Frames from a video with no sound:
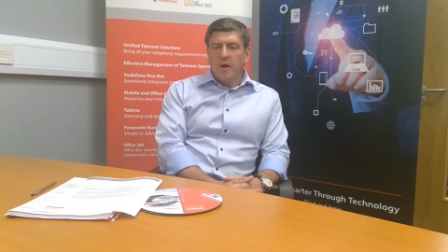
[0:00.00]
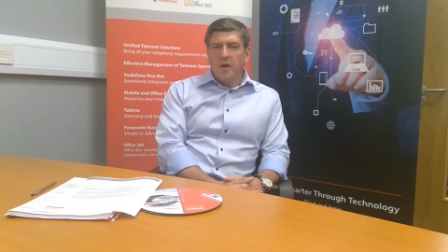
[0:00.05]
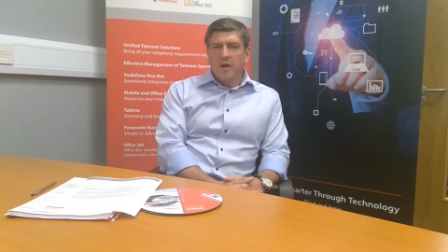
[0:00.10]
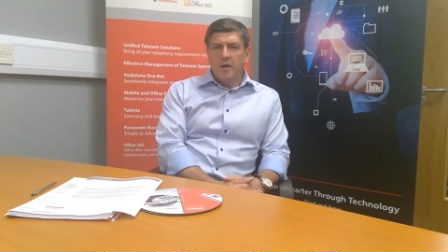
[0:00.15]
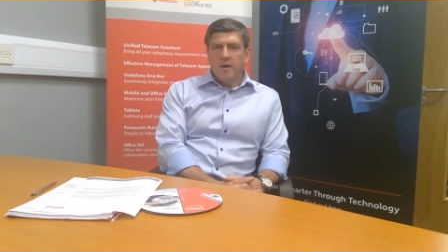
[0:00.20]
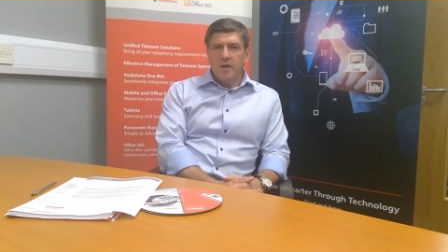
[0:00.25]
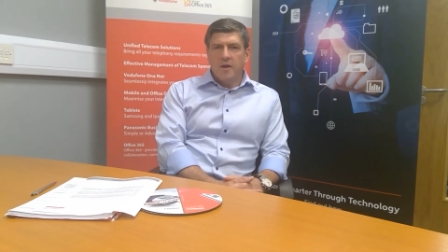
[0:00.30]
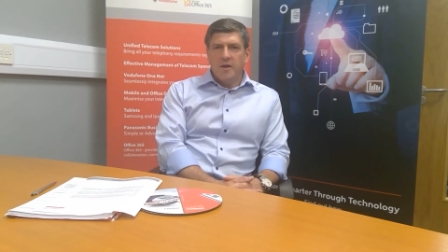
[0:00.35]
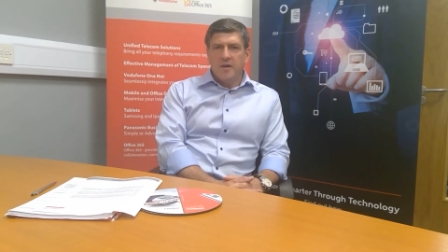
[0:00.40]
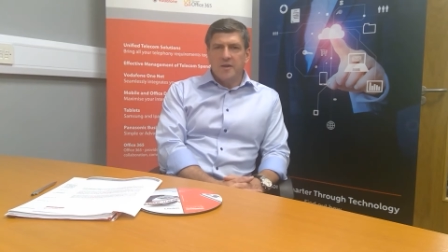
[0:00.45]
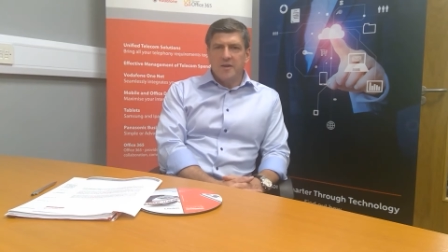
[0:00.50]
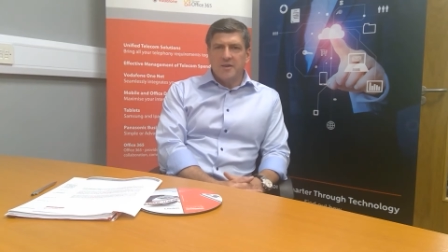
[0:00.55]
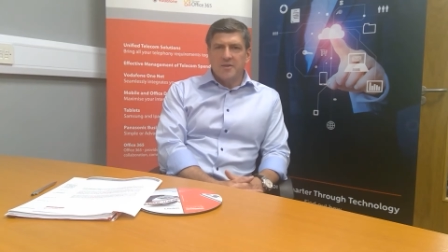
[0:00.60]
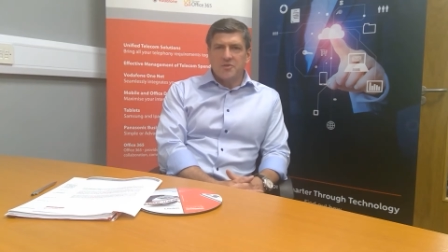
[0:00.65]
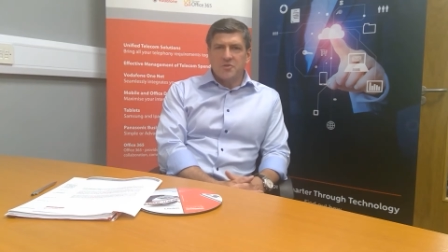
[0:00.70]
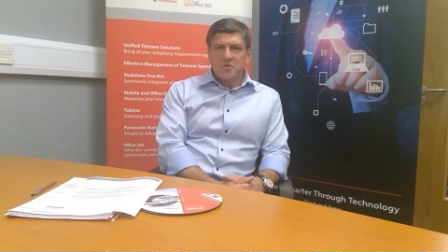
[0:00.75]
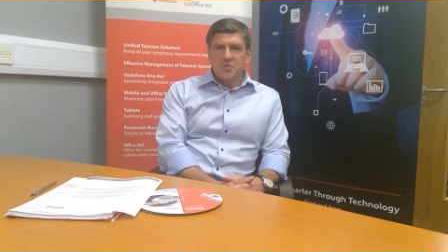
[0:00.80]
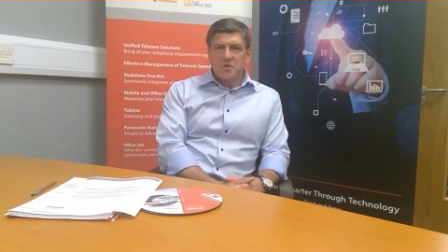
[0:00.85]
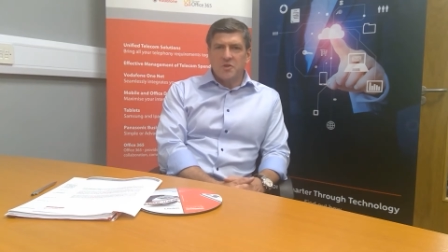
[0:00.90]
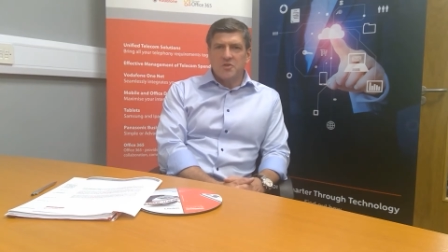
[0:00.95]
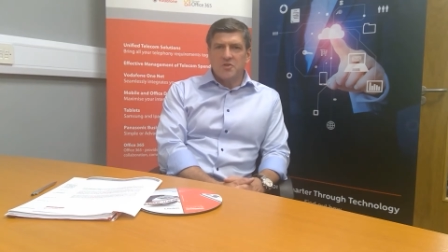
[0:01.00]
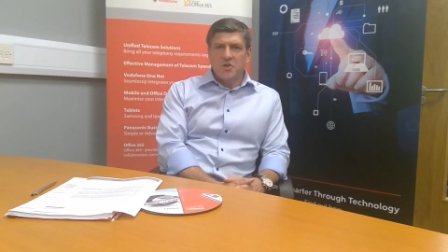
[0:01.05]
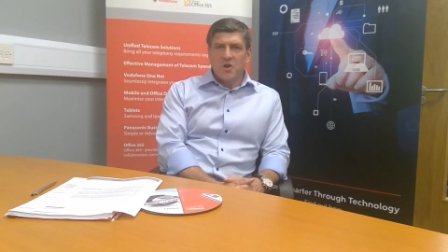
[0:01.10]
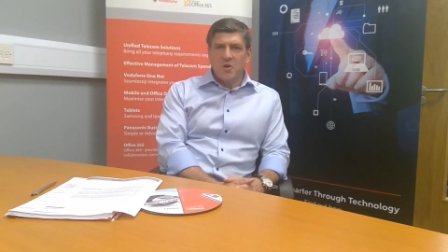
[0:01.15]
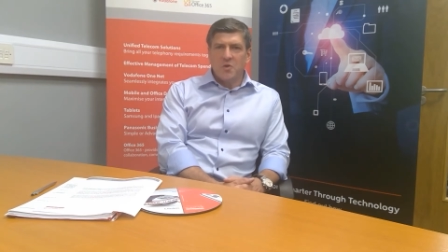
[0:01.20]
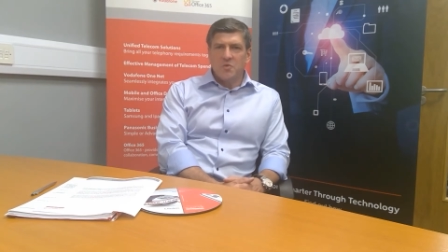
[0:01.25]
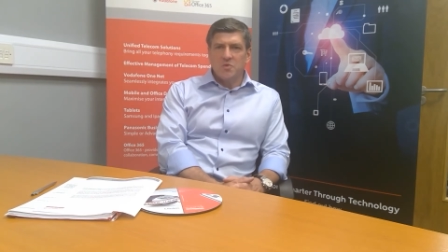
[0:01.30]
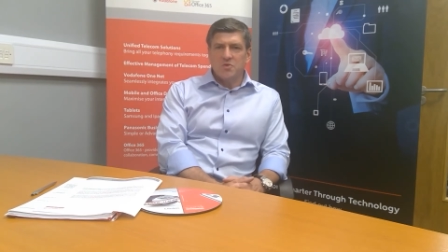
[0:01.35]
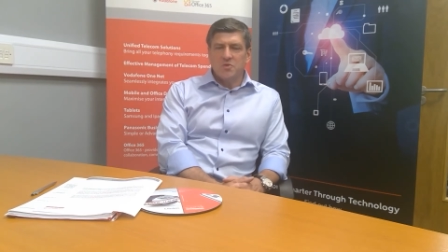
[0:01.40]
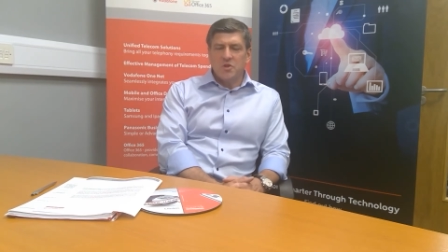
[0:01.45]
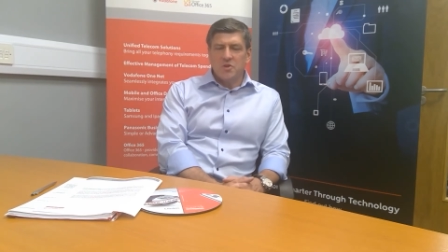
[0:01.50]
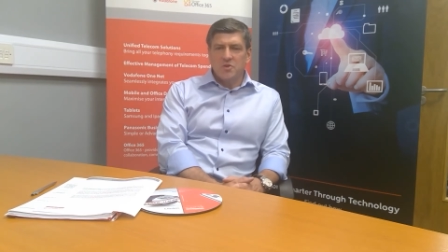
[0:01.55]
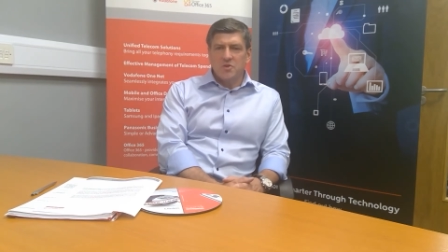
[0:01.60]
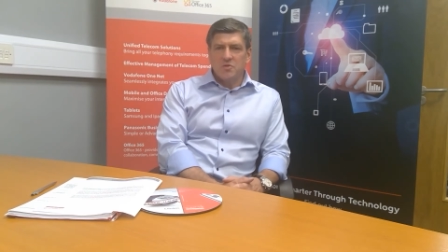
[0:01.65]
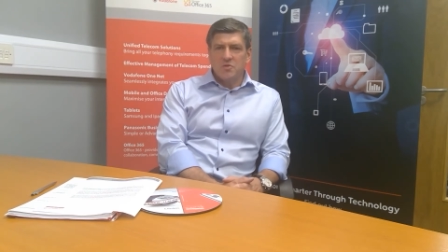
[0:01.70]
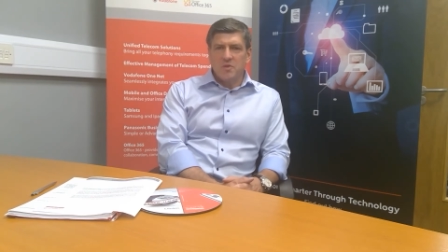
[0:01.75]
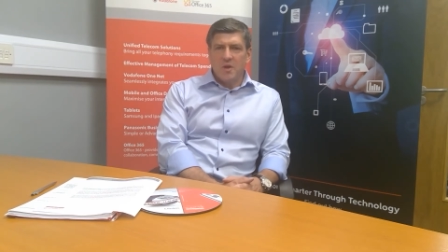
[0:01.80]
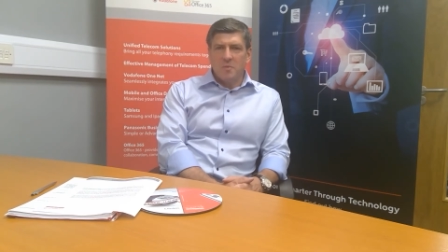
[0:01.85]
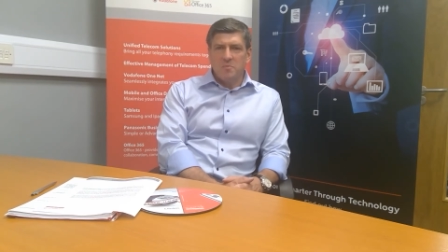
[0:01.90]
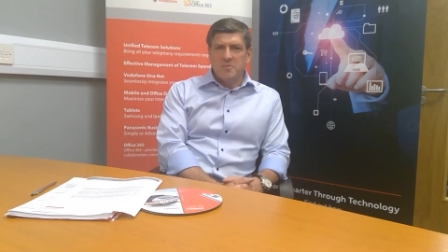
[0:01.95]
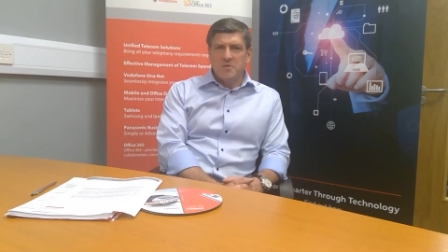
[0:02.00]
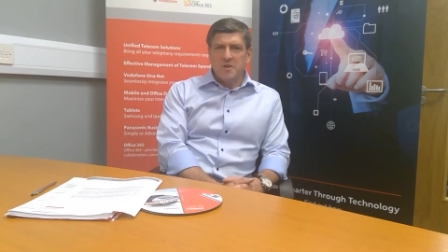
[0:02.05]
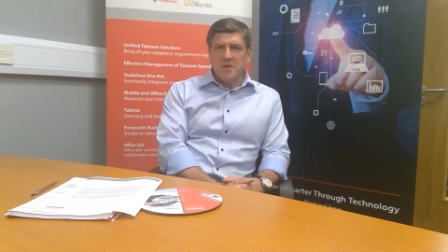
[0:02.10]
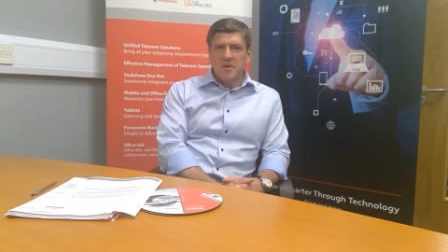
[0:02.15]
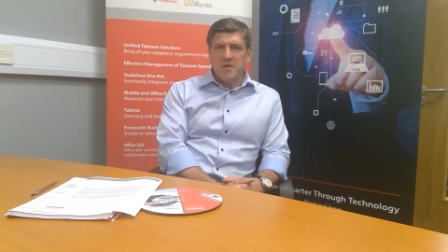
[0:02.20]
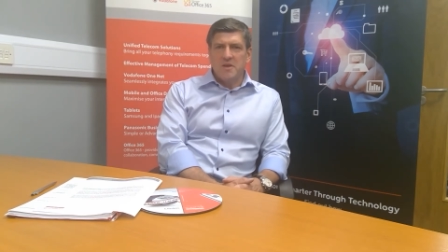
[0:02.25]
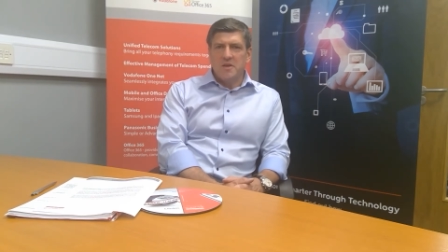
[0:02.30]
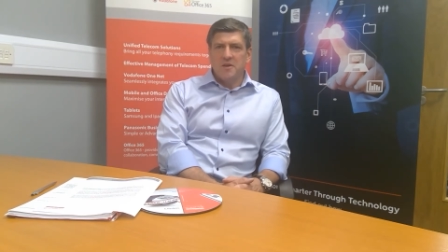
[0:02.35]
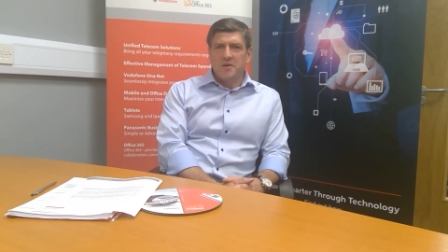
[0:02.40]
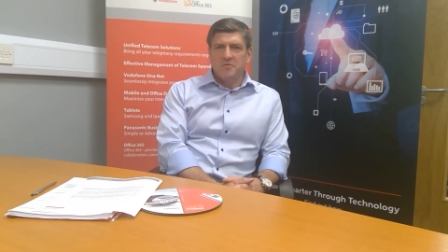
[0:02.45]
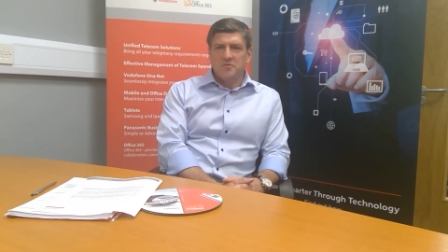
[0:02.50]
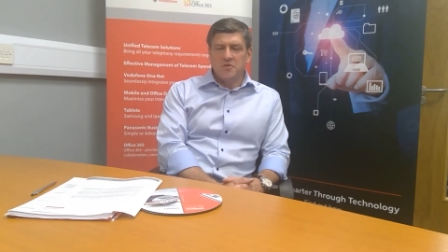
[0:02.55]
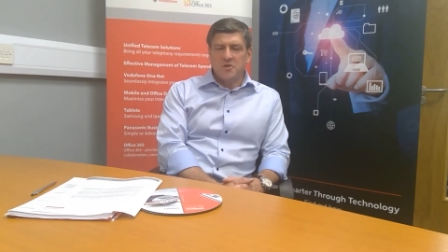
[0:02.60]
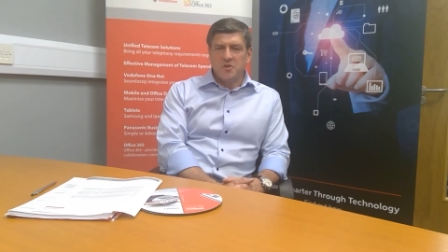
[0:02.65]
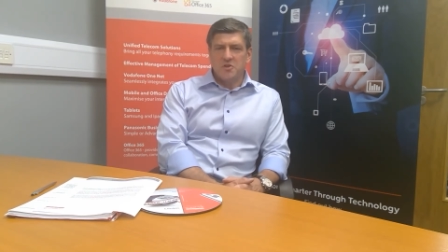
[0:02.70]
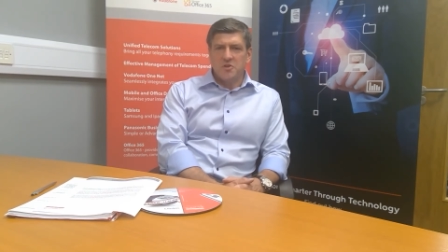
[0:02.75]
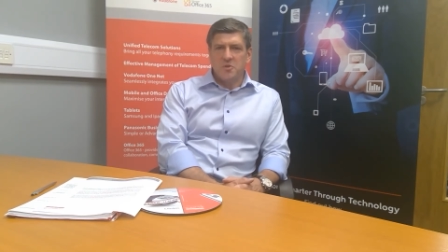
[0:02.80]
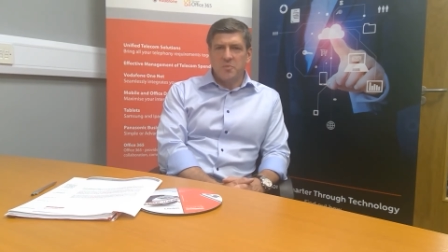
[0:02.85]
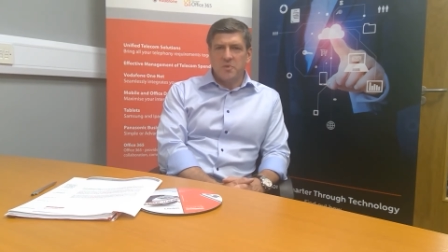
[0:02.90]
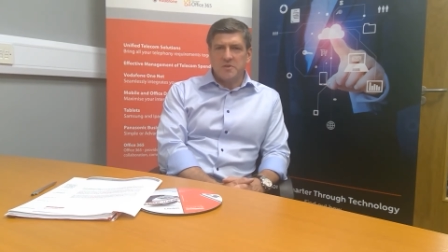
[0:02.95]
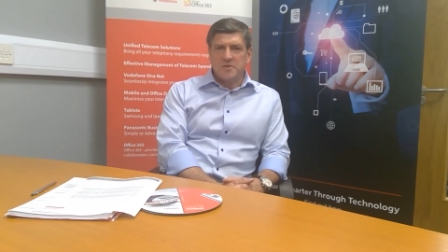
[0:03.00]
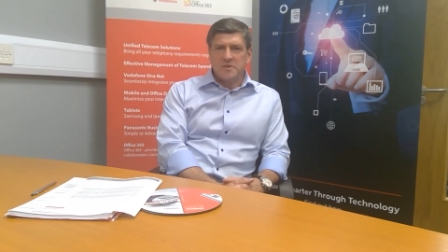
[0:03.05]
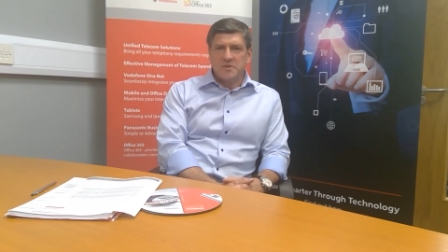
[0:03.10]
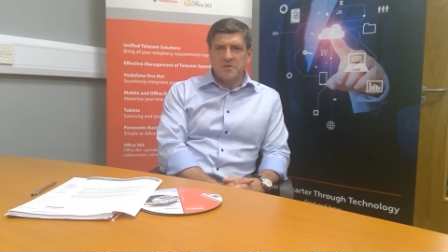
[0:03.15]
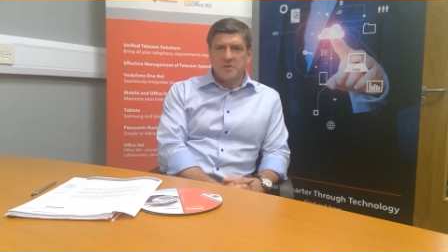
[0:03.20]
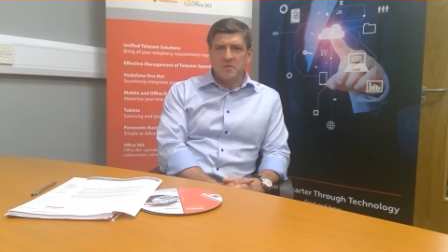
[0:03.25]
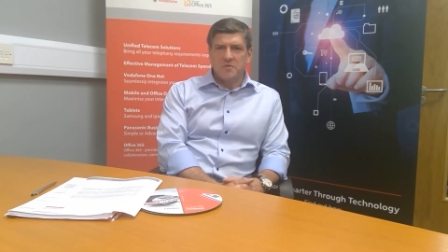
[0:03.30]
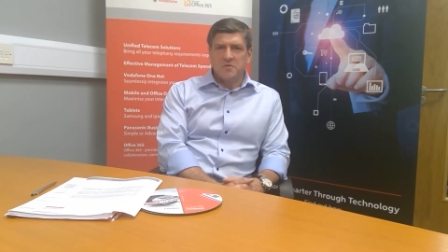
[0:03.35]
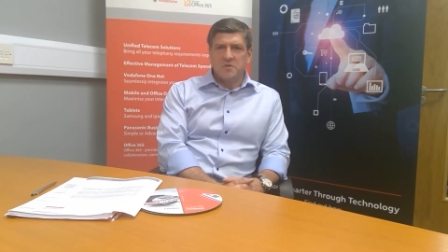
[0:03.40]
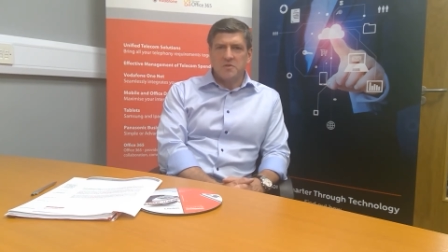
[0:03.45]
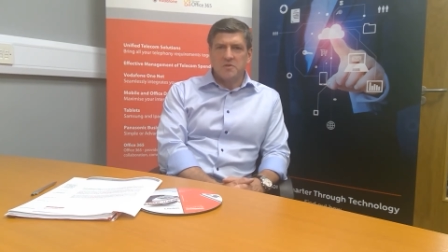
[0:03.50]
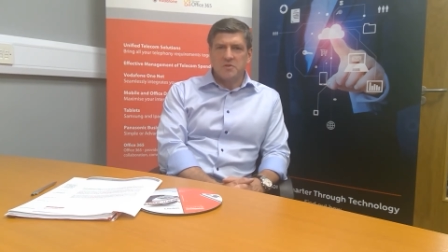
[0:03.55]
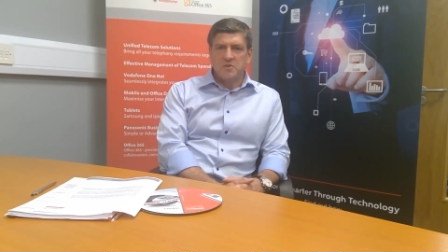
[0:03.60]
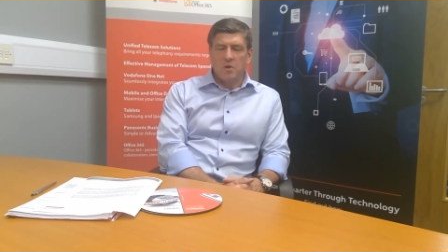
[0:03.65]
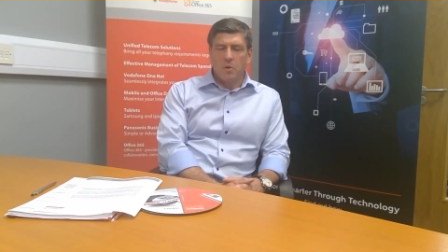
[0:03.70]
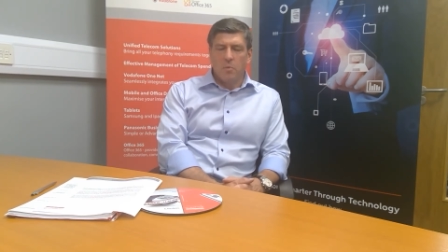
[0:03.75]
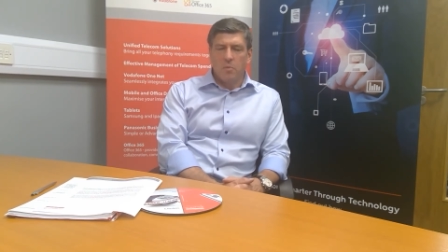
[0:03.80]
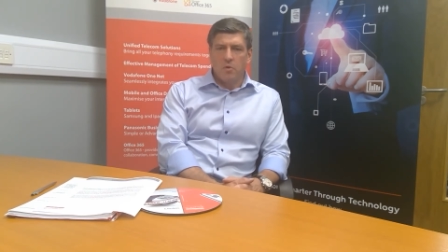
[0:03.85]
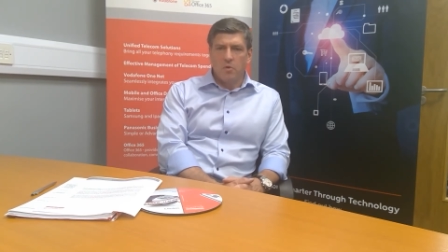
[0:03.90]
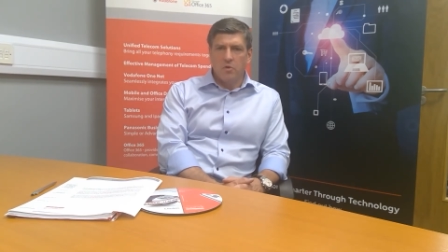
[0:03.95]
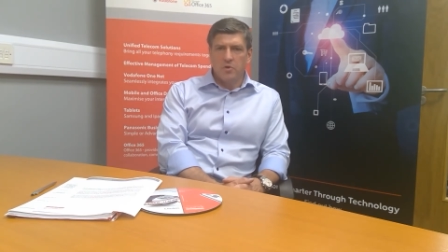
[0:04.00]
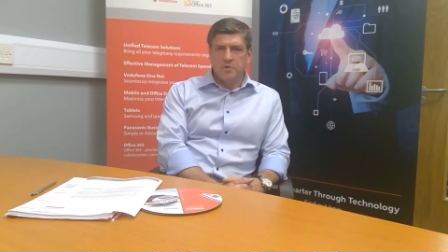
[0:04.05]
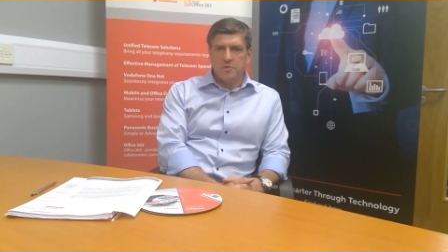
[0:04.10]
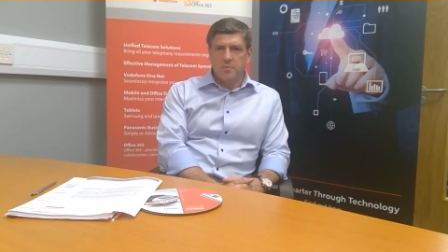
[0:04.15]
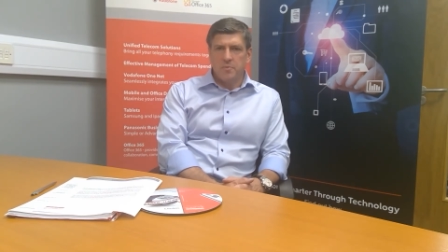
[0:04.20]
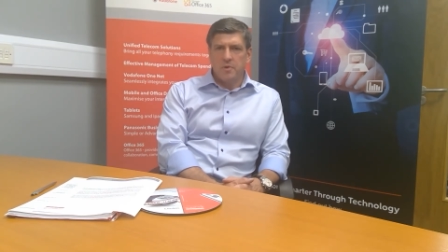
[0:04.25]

Hi, it's Chris Jones, MD of Cheshire Business Services in Stockport,